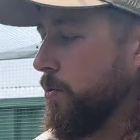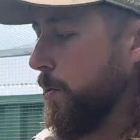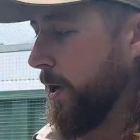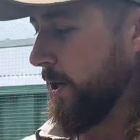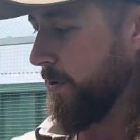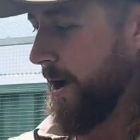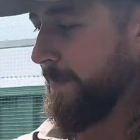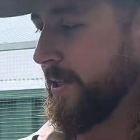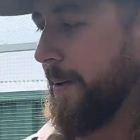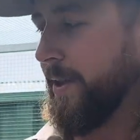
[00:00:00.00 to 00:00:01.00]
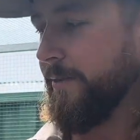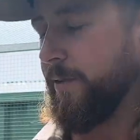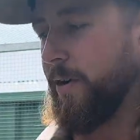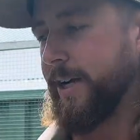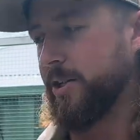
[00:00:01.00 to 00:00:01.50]
water to grab something
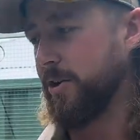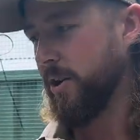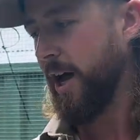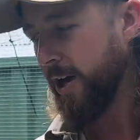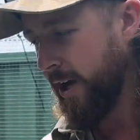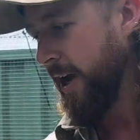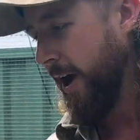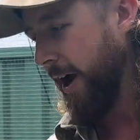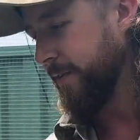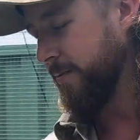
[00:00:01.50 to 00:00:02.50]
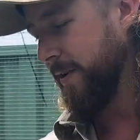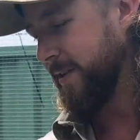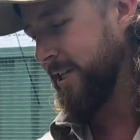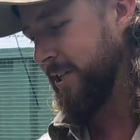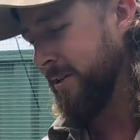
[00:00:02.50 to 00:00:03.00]
flying too low over the river
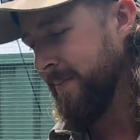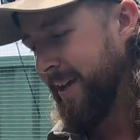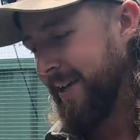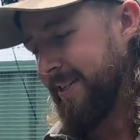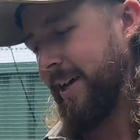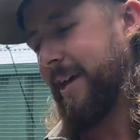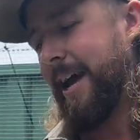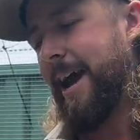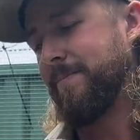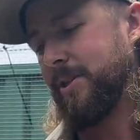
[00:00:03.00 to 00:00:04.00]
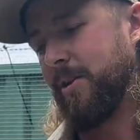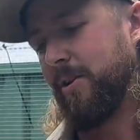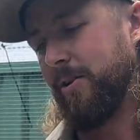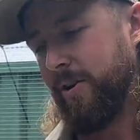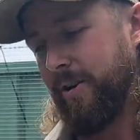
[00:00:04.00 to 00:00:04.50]
system. So they're
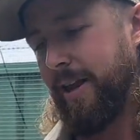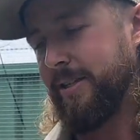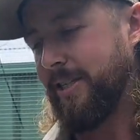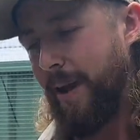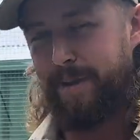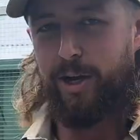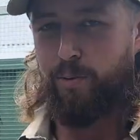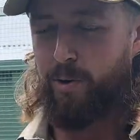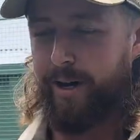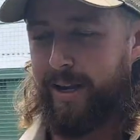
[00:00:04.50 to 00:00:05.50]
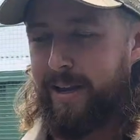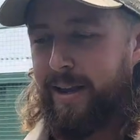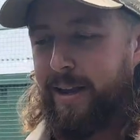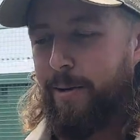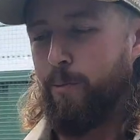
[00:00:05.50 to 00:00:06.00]
absolute semi-aquatic
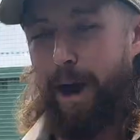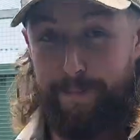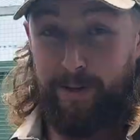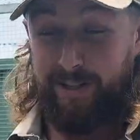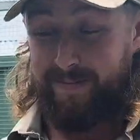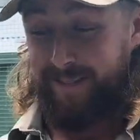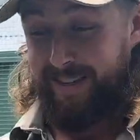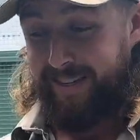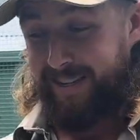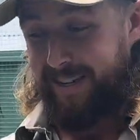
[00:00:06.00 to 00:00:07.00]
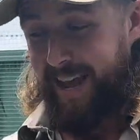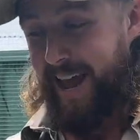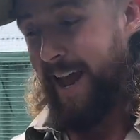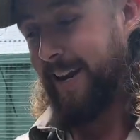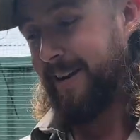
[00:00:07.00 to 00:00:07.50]
weapons.
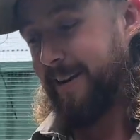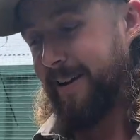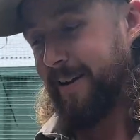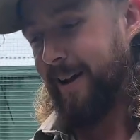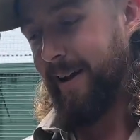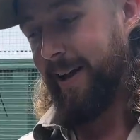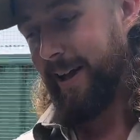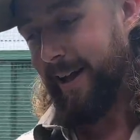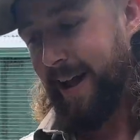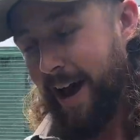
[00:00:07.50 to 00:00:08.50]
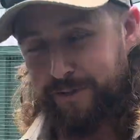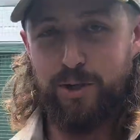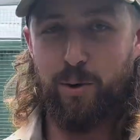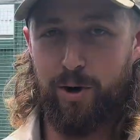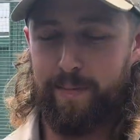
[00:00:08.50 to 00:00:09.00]
And after
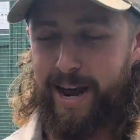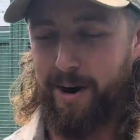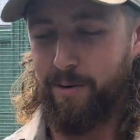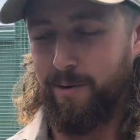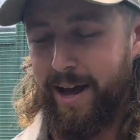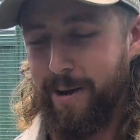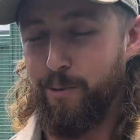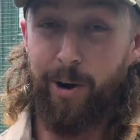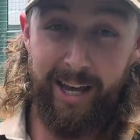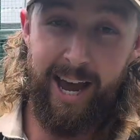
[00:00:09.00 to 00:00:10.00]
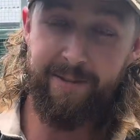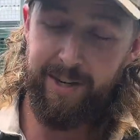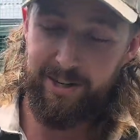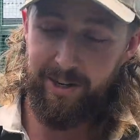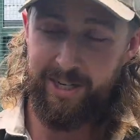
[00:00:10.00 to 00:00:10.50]
talking about all that, what do you have
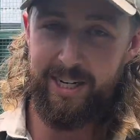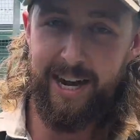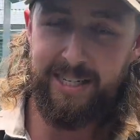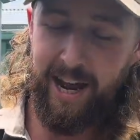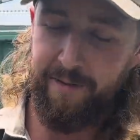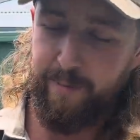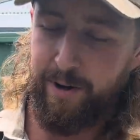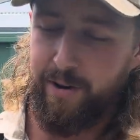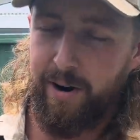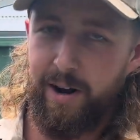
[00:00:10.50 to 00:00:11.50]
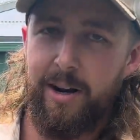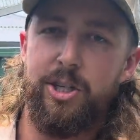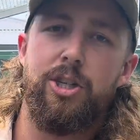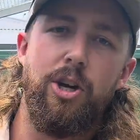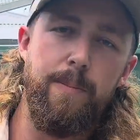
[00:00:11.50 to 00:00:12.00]
to do to stay safe from a crocodile?
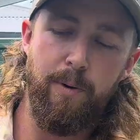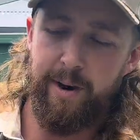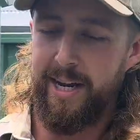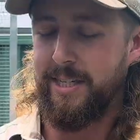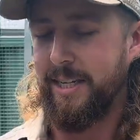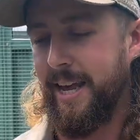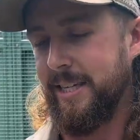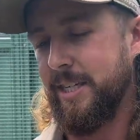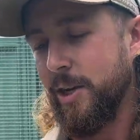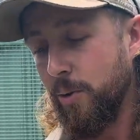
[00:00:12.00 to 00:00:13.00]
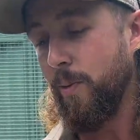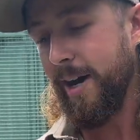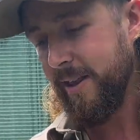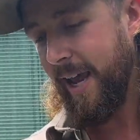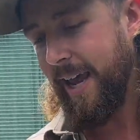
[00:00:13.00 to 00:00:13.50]
It's super easy. They're still
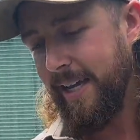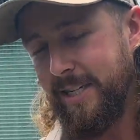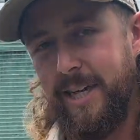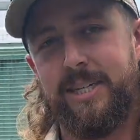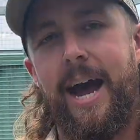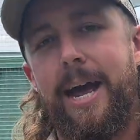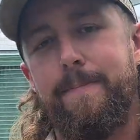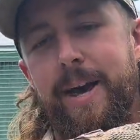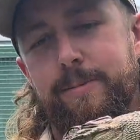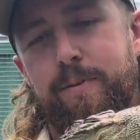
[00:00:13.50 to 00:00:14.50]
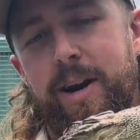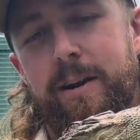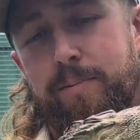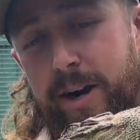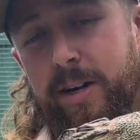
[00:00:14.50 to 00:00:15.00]
one of the easiest apex
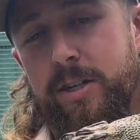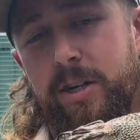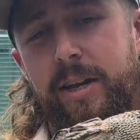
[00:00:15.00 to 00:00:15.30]
predators